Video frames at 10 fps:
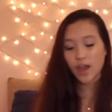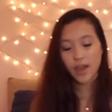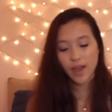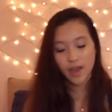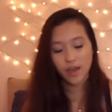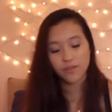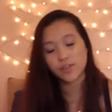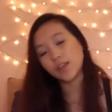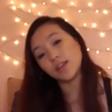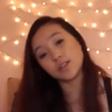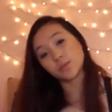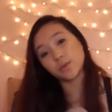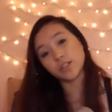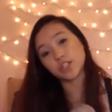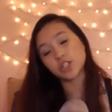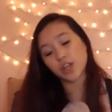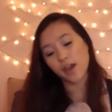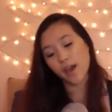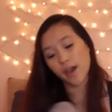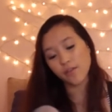I have these which
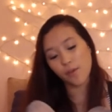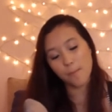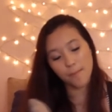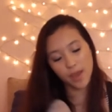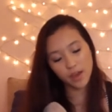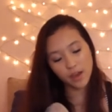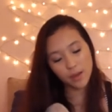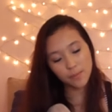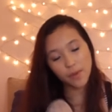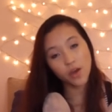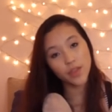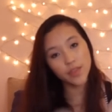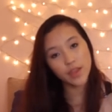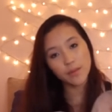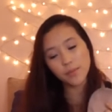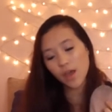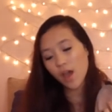have makeup on them.